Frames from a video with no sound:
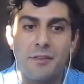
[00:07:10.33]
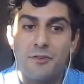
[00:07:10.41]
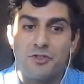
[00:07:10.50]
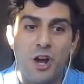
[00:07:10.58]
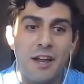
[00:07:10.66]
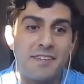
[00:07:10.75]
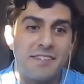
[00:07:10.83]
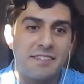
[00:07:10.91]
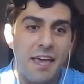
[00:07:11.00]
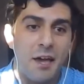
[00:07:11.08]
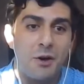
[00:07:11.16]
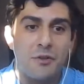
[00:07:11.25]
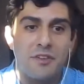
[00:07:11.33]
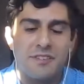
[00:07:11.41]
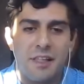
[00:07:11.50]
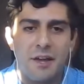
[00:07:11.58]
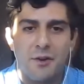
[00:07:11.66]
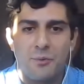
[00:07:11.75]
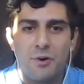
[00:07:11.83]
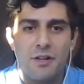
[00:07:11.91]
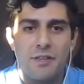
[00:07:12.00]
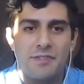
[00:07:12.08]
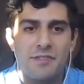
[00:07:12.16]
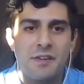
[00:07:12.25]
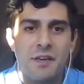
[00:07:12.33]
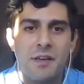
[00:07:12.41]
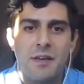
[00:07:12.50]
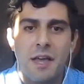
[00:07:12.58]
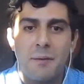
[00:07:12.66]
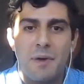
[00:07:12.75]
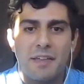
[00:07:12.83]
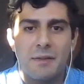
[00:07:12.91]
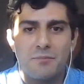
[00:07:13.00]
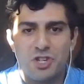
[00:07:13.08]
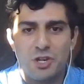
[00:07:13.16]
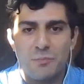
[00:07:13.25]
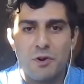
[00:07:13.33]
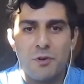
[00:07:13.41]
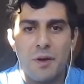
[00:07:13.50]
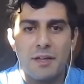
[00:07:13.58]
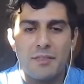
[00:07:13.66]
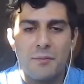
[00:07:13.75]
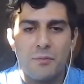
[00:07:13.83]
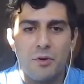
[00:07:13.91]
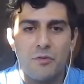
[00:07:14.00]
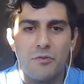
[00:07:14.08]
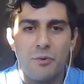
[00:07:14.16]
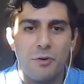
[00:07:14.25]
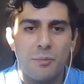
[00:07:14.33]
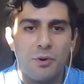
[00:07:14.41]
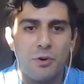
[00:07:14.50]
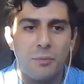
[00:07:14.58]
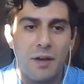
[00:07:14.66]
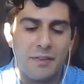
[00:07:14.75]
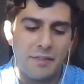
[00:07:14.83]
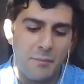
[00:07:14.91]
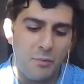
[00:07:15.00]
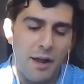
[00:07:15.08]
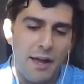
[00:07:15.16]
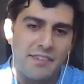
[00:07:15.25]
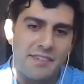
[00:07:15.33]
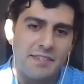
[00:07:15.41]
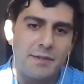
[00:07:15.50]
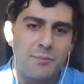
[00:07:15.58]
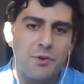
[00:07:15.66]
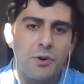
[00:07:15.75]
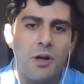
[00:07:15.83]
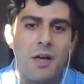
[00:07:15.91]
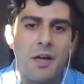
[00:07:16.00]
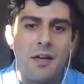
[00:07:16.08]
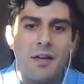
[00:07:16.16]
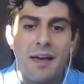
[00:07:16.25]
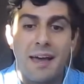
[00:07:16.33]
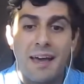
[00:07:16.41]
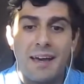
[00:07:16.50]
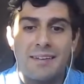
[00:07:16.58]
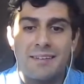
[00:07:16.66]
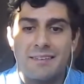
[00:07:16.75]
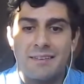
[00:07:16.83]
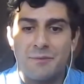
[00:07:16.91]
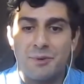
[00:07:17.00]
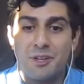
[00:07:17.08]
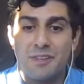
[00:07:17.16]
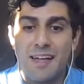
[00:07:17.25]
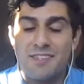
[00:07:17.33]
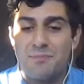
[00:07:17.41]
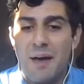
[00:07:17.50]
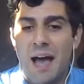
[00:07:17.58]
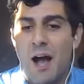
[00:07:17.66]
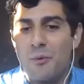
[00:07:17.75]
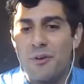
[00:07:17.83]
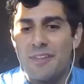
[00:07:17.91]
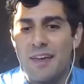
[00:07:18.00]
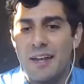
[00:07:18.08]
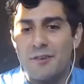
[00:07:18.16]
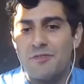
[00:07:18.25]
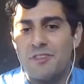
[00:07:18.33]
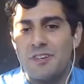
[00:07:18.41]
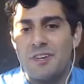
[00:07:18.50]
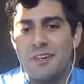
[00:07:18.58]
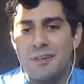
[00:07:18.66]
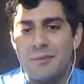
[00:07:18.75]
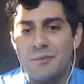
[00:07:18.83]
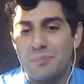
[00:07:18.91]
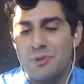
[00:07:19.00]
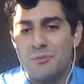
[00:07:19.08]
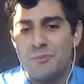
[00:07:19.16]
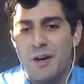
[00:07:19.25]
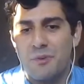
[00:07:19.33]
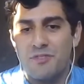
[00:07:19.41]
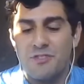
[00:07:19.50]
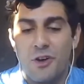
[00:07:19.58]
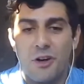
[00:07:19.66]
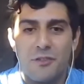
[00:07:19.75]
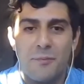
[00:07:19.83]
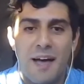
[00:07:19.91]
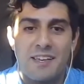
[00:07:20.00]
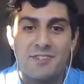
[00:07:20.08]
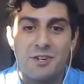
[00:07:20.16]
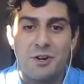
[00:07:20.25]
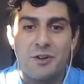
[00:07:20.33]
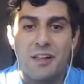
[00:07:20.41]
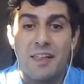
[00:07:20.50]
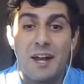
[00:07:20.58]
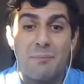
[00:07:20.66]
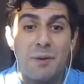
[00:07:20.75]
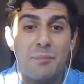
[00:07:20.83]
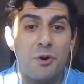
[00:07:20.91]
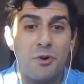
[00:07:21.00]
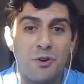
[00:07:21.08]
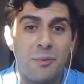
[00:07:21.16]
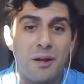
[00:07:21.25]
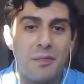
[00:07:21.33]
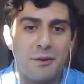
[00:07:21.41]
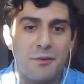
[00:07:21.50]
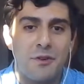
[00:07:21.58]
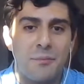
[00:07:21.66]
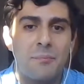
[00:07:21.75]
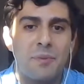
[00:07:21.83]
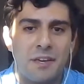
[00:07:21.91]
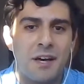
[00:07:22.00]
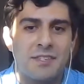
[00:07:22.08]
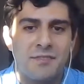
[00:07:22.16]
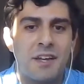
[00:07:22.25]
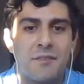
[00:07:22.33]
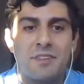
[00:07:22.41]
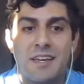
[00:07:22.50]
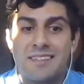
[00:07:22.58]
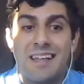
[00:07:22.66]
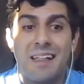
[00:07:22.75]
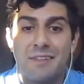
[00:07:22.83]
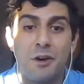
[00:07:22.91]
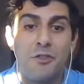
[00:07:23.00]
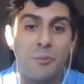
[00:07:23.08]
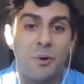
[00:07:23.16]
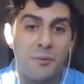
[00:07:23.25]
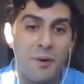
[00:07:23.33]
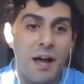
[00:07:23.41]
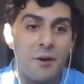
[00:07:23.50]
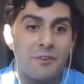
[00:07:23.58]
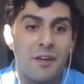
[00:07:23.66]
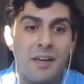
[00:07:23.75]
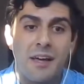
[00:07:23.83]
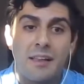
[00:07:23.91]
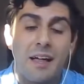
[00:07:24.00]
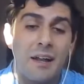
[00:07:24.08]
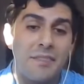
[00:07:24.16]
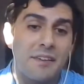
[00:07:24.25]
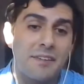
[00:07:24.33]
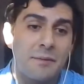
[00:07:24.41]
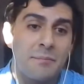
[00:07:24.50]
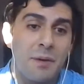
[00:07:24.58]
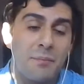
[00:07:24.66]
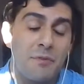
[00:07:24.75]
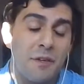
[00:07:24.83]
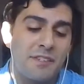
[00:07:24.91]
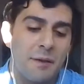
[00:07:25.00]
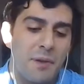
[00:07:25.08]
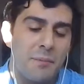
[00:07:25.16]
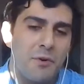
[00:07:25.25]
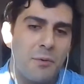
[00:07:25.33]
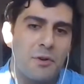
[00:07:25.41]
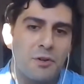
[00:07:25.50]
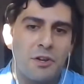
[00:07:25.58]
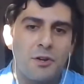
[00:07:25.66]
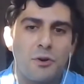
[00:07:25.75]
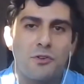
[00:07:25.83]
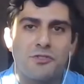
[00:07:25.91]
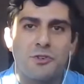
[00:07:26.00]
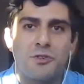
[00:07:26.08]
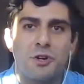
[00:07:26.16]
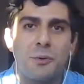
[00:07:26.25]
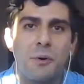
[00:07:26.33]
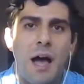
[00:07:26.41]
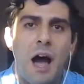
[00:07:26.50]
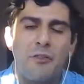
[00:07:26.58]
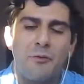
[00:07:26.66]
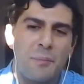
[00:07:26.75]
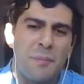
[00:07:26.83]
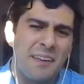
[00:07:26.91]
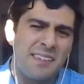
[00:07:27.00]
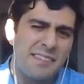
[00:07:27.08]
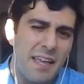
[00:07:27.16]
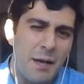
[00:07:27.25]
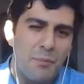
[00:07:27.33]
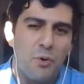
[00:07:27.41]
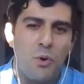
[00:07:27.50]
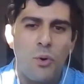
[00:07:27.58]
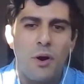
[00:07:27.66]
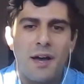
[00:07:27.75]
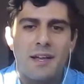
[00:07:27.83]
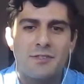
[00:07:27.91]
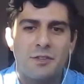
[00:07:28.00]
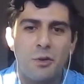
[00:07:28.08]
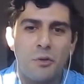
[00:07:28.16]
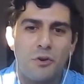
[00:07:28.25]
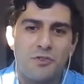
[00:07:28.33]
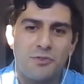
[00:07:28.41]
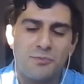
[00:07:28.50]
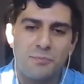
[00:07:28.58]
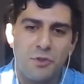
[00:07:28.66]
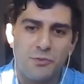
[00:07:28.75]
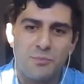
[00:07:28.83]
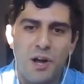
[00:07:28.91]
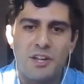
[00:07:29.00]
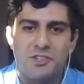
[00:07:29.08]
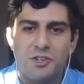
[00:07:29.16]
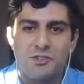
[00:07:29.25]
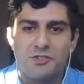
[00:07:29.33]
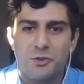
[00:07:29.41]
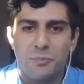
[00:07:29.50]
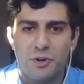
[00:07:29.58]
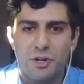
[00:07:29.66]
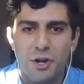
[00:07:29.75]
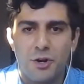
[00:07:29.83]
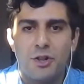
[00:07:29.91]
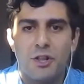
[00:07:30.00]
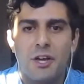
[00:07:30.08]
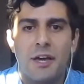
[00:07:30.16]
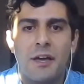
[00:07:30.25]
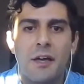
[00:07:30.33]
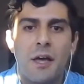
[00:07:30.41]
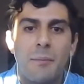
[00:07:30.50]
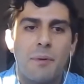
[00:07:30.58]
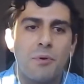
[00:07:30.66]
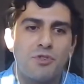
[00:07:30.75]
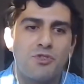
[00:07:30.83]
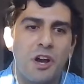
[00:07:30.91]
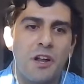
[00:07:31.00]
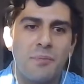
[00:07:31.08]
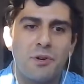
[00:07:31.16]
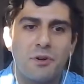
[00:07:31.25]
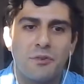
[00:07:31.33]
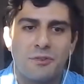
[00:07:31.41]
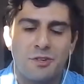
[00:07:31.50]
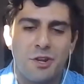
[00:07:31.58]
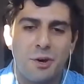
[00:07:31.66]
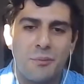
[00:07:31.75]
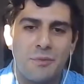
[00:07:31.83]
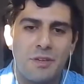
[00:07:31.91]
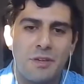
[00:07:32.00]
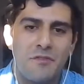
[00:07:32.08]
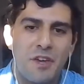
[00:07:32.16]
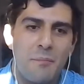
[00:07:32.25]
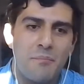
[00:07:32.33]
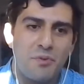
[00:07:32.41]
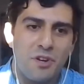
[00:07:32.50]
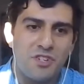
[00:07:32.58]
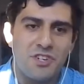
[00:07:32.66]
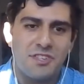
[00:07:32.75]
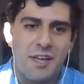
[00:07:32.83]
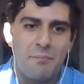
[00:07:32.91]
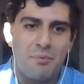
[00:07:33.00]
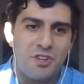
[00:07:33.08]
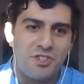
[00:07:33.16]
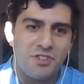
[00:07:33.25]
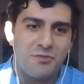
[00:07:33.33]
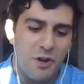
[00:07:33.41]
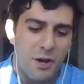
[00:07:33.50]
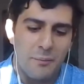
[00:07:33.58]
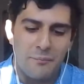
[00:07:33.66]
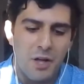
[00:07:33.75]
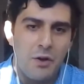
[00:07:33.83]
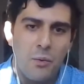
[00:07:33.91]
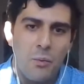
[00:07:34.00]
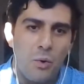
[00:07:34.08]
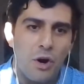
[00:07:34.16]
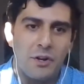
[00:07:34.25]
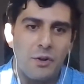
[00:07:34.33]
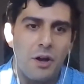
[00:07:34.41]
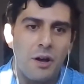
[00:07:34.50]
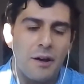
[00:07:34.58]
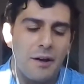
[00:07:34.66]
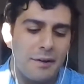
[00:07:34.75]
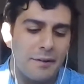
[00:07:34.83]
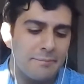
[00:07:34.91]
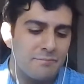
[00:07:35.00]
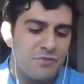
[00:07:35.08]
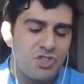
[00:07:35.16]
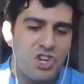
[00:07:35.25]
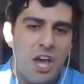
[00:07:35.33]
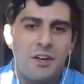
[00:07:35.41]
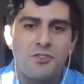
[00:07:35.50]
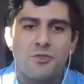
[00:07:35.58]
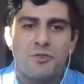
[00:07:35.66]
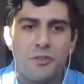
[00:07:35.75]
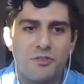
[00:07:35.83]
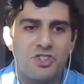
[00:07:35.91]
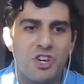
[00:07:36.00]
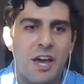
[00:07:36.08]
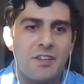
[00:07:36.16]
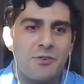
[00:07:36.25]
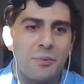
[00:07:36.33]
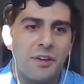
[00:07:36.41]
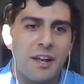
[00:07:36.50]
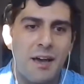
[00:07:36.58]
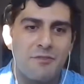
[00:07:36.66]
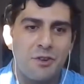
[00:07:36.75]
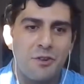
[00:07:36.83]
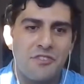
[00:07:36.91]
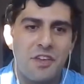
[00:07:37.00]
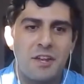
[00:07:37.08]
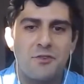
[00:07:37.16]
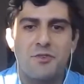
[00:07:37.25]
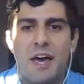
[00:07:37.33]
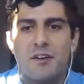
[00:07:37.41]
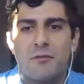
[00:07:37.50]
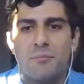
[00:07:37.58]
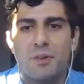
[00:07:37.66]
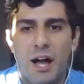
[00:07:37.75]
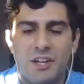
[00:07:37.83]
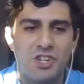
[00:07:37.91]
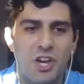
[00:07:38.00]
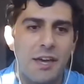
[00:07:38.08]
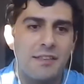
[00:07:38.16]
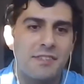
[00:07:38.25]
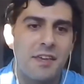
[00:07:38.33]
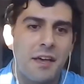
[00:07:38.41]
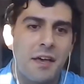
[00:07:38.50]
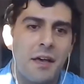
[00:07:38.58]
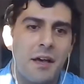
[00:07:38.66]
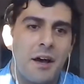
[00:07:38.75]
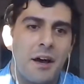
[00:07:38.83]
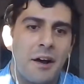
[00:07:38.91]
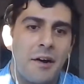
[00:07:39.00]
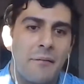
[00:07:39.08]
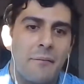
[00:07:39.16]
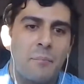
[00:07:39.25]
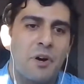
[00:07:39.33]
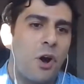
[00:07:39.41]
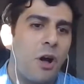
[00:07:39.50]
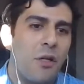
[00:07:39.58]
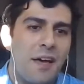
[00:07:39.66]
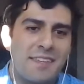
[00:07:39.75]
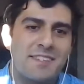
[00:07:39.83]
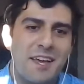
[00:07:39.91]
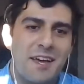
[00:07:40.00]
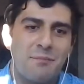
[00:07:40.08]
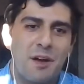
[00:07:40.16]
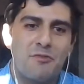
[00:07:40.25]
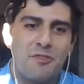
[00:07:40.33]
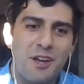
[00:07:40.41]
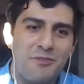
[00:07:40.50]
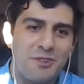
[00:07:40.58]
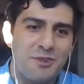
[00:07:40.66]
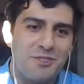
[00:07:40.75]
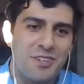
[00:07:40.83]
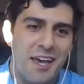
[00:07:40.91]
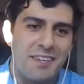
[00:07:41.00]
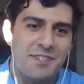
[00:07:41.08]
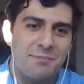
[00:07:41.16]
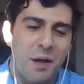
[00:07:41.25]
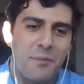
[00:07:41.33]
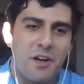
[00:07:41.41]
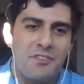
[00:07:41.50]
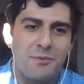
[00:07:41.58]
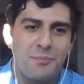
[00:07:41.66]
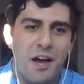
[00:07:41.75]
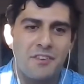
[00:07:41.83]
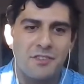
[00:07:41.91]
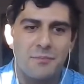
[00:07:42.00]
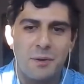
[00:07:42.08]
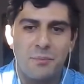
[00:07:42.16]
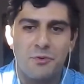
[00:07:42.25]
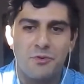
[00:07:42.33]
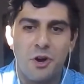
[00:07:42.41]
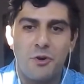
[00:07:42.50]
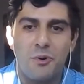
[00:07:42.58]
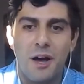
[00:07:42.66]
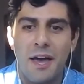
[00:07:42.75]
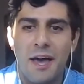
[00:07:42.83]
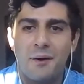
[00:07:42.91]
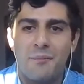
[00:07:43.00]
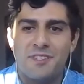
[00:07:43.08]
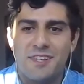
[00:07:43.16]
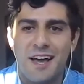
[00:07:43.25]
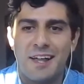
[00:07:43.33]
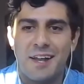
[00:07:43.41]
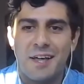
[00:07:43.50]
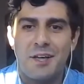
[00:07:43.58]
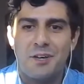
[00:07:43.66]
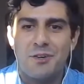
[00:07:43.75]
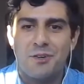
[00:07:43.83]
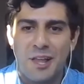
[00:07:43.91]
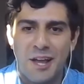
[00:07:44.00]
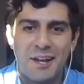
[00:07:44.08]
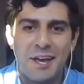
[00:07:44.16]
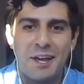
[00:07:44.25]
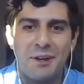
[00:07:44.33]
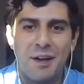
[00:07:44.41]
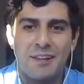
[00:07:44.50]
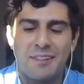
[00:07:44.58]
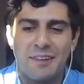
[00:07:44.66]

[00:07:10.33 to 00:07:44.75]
They're trying to scale these layer ones and make them cheaper and make them more affordable, make them more accessible. And really that's powering the N F T boom that we've saw the past year. A lot of people heard about Ethereum because of N F Ts, not the other way around. A lot of thing, people, things that people are building are also, you know, algorithmic stable coins. All those, those projects are still pretty early. People are trying to build, you know, E V M bridges that bridge from one uh, chain to another chain, so we can have, you know, this internet of blockchains. Uh, but all that said, my favorite use case, and it's probably unsurprising to people who know who I am, is that Lightning, right?